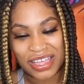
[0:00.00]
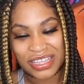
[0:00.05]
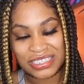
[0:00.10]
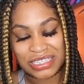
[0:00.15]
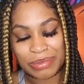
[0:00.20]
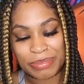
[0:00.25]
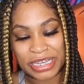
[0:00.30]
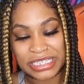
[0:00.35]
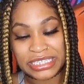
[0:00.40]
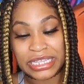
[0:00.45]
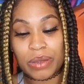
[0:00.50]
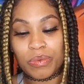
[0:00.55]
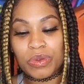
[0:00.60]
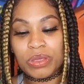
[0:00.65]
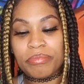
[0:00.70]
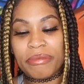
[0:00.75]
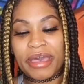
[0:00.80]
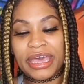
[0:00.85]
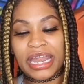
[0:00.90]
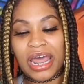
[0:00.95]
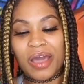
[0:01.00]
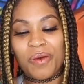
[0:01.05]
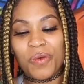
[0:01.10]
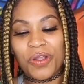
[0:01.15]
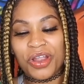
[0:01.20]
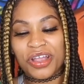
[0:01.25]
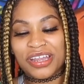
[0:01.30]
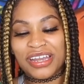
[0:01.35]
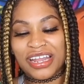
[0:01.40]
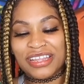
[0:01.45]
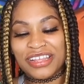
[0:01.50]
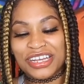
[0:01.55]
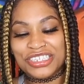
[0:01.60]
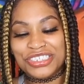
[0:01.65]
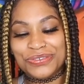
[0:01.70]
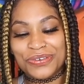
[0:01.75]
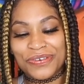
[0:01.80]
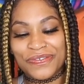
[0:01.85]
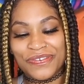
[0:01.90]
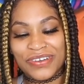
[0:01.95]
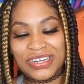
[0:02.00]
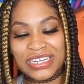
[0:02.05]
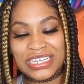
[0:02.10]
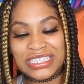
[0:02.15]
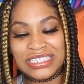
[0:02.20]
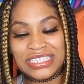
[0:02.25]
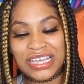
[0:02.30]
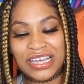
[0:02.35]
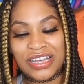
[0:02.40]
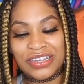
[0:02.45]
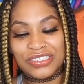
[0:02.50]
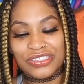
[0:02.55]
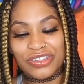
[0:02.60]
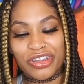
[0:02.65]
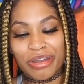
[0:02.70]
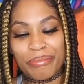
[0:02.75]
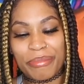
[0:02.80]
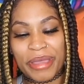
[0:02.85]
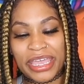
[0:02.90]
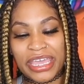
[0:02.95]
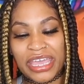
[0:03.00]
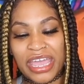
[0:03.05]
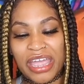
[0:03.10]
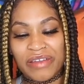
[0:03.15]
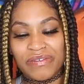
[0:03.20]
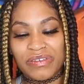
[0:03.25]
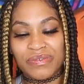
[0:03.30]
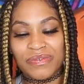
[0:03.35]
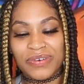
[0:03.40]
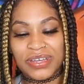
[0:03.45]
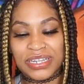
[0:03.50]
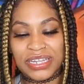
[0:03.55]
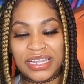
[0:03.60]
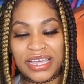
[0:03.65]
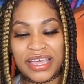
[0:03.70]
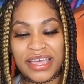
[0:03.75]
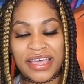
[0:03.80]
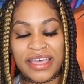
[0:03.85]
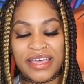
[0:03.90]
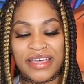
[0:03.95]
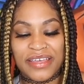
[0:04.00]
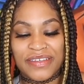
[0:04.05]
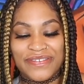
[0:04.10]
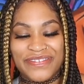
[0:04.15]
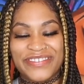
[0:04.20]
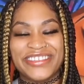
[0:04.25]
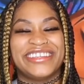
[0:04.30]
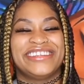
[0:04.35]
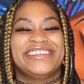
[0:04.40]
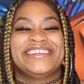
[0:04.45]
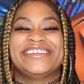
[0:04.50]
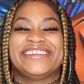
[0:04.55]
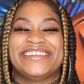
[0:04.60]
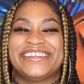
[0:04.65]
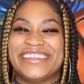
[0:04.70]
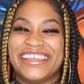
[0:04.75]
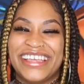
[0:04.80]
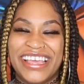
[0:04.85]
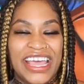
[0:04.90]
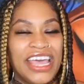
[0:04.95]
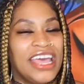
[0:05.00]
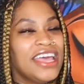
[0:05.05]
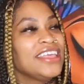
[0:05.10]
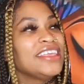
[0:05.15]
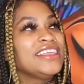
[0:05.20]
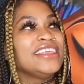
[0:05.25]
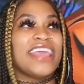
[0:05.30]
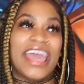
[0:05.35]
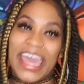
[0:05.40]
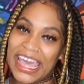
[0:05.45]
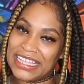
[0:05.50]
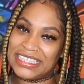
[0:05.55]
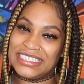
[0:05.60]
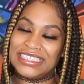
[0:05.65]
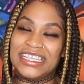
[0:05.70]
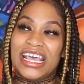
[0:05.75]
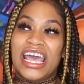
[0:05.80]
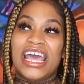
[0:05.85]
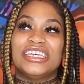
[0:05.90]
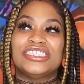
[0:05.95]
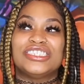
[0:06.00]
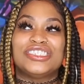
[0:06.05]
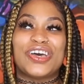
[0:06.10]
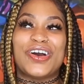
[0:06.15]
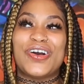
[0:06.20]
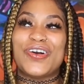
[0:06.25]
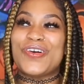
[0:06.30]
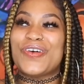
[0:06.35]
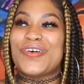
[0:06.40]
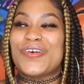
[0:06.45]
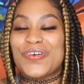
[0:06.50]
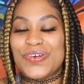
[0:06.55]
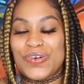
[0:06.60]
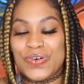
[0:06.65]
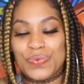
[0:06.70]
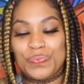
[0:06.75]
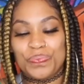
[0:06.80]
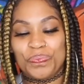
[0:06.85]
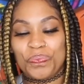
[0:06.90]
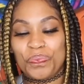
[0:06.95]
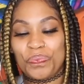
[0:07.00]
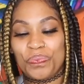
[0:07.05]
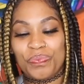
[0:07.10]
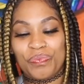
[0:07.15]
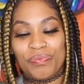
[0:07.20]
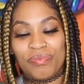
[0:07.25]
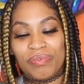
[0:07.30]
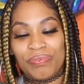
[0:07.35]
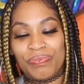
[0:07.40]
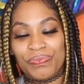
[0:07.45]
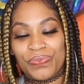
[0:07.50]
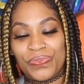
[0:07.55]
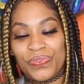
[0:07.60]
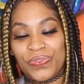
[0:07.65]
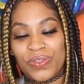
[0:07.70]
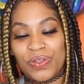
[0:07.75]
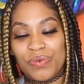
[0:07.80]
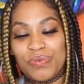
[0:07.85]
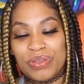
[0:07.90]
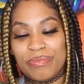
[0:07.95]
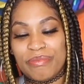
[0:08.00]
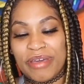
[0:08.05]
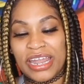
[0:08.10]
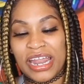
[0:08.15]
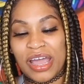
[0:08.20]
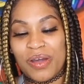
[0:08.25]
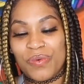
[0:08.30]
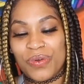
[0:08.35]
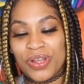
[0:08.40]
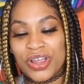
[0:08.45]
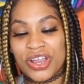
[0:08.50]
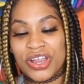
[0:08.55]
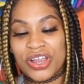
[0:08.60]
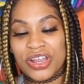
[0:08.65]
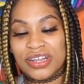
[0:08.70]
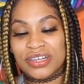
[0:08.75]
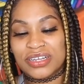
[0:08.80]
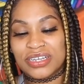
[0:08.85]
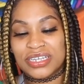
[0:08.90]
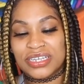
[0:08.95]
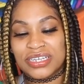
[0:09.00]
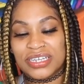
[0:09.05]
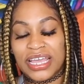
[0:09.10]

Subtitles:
Somebody said, we met at work and I thought you were funny as hell. Started making everyone laugh. Yes. So, we met at work.